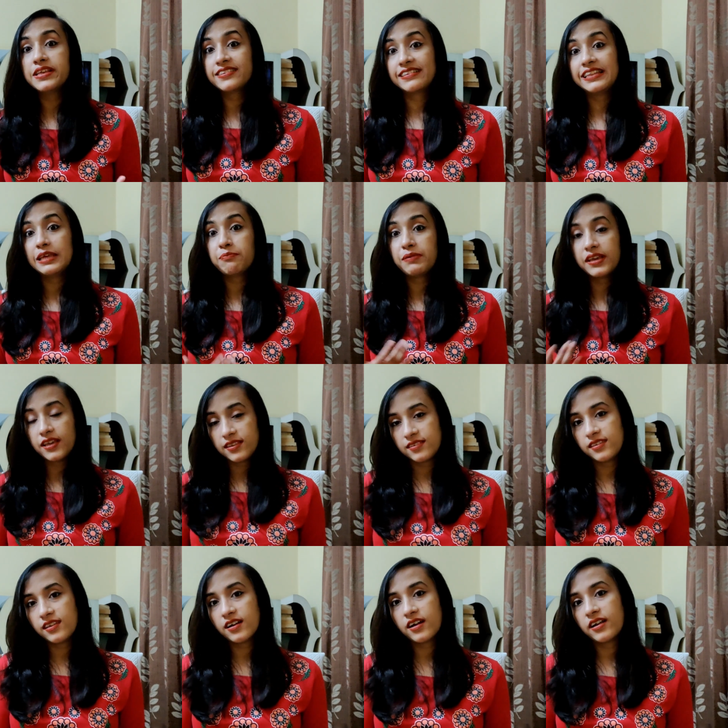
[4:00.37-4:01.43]
me sleep
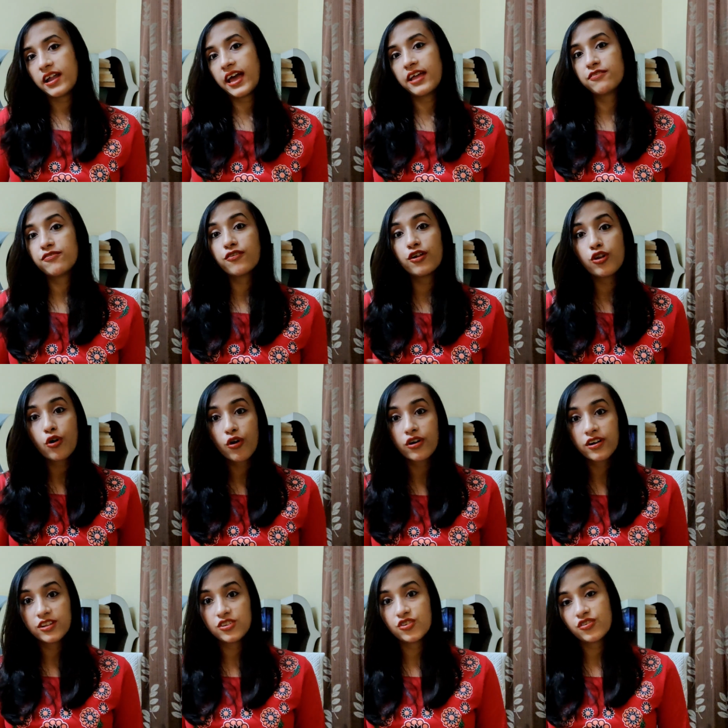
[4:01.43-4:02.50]
easier and for
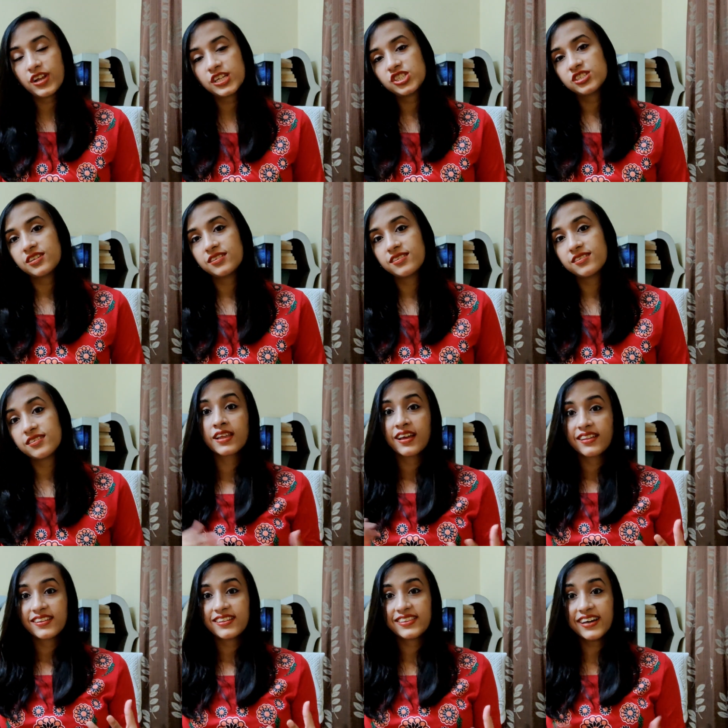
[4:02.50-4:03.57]
longer durations.
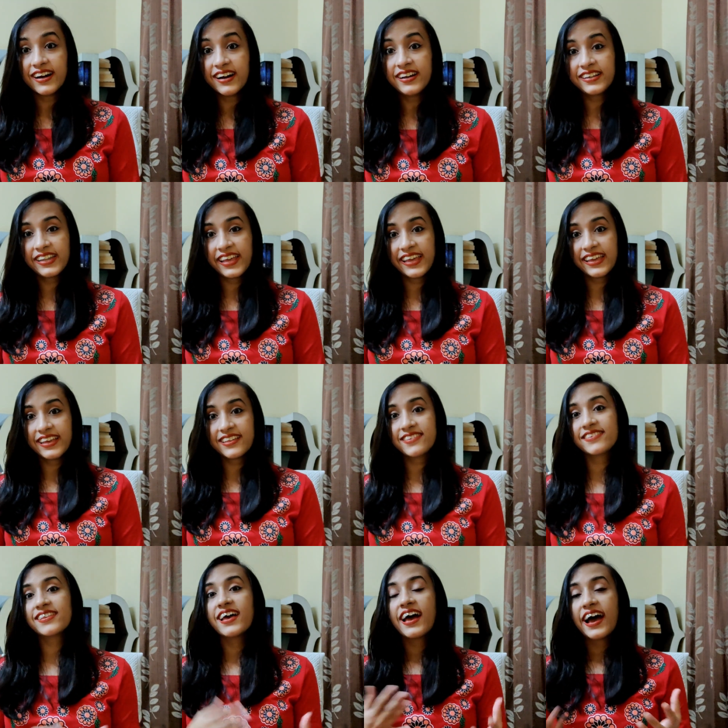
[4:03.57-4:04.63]
The third thing
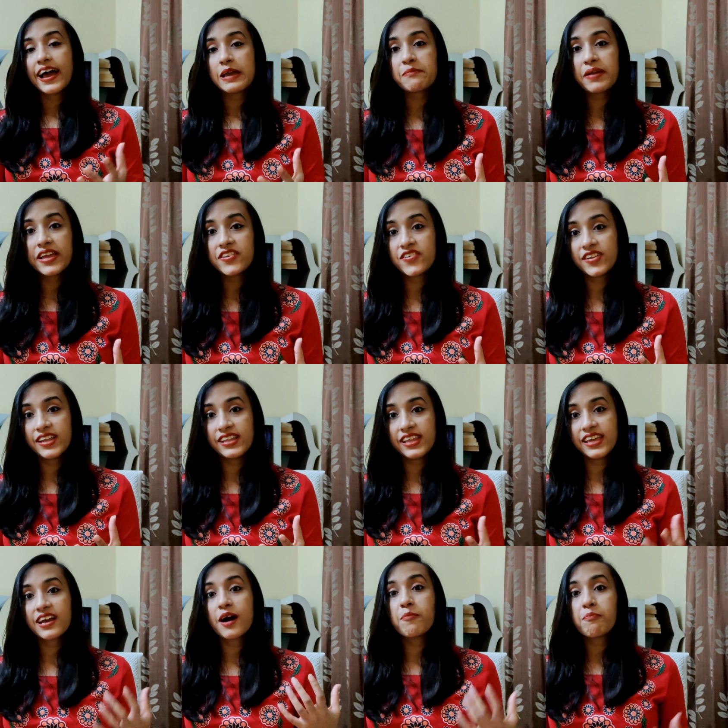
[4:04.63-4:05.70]
is I made
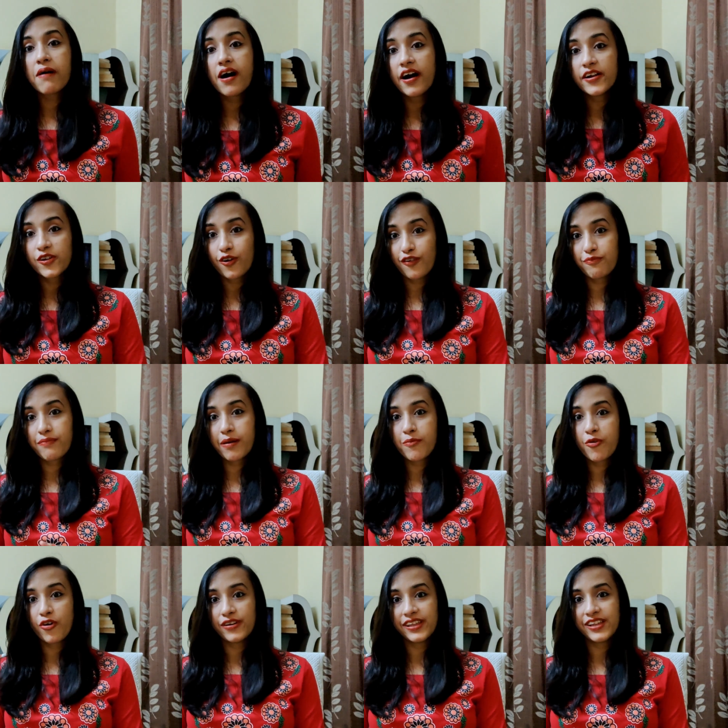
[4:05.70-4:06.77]
reading a part of my
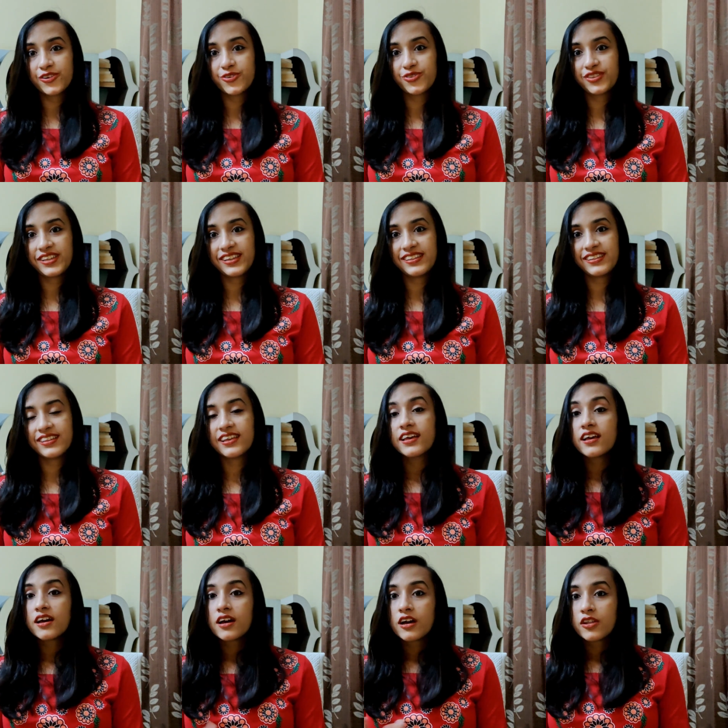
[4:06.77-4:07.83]
morning routine.
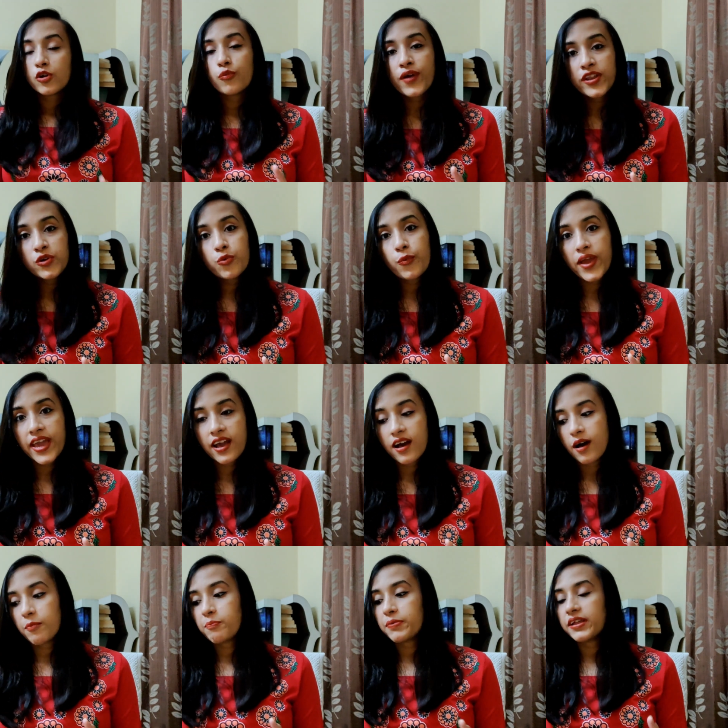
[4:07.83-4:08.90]
Now when you
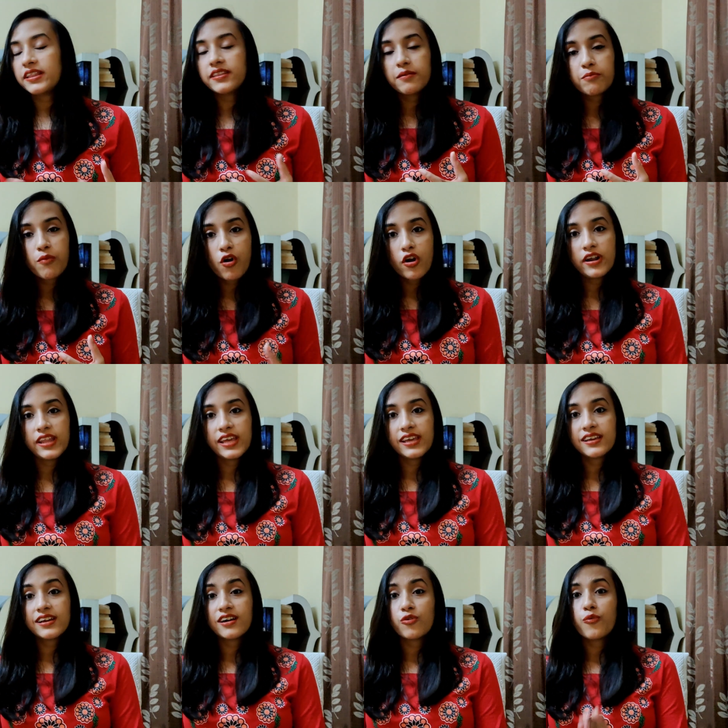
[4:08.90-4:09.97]
wake up in the
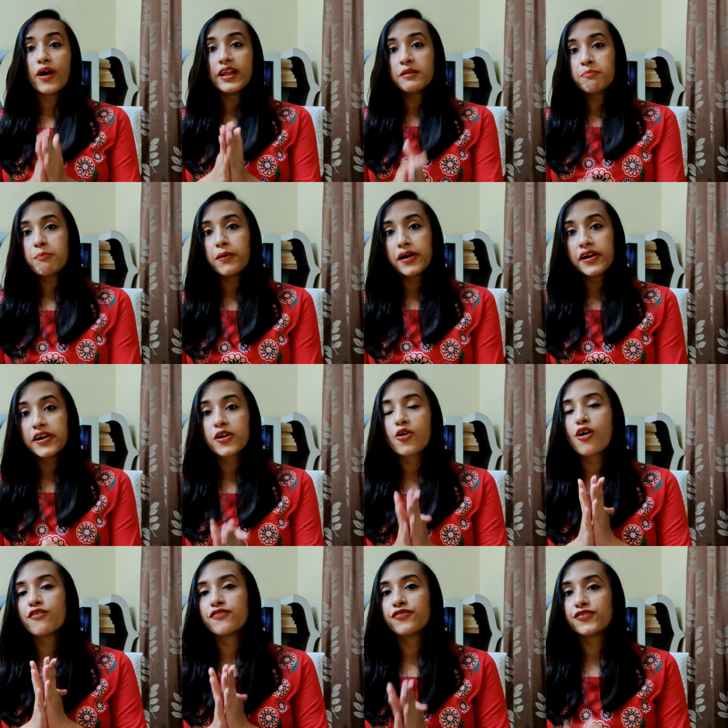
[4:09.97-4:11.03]
morning, one
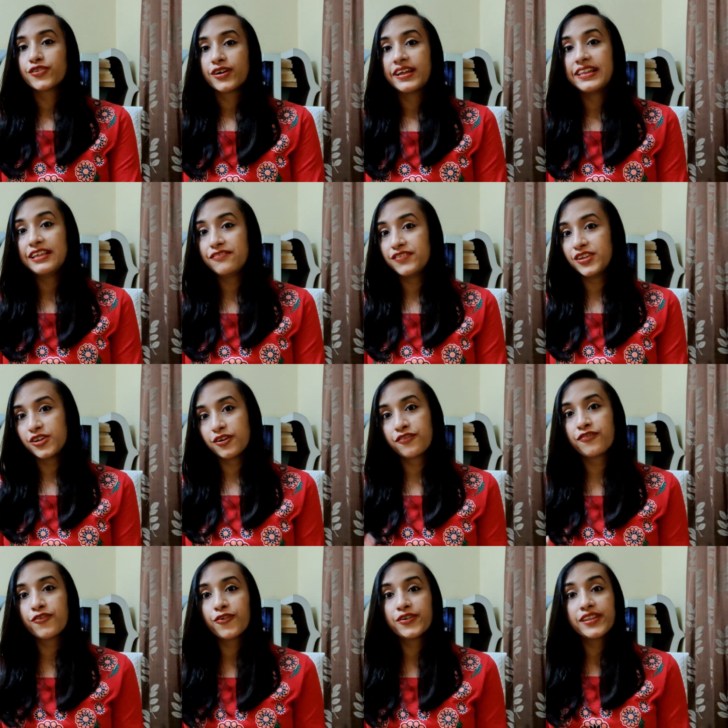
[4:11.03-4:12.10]
perk of leaving
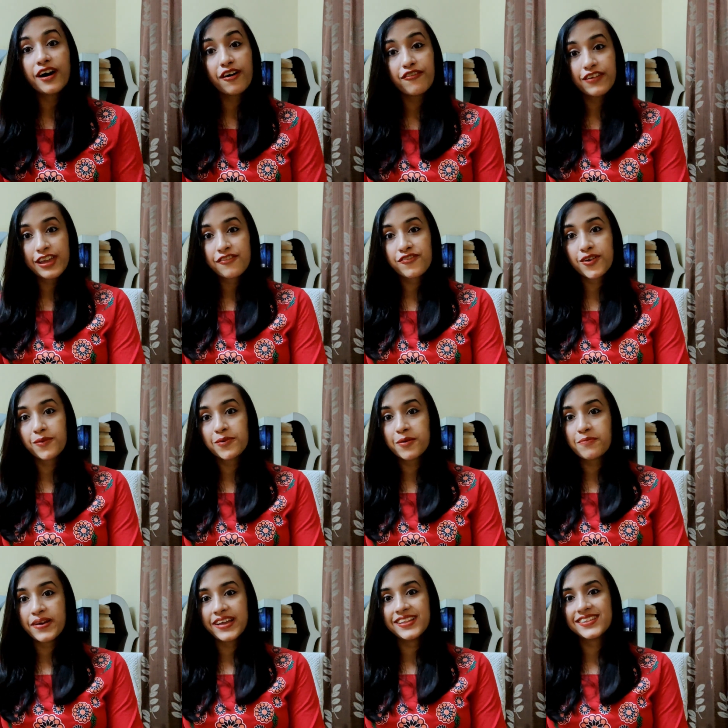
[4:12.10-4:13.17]
your phone away from
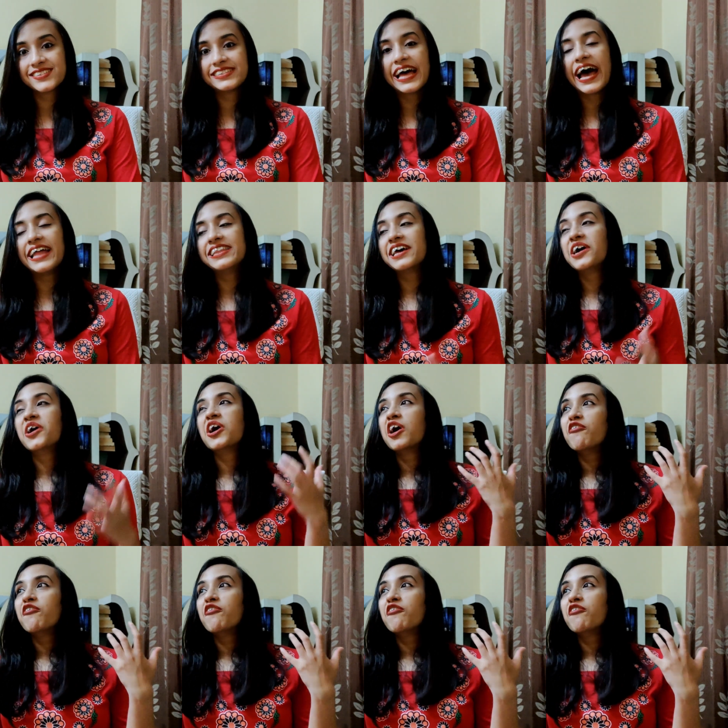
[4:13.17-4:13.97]
your bed is that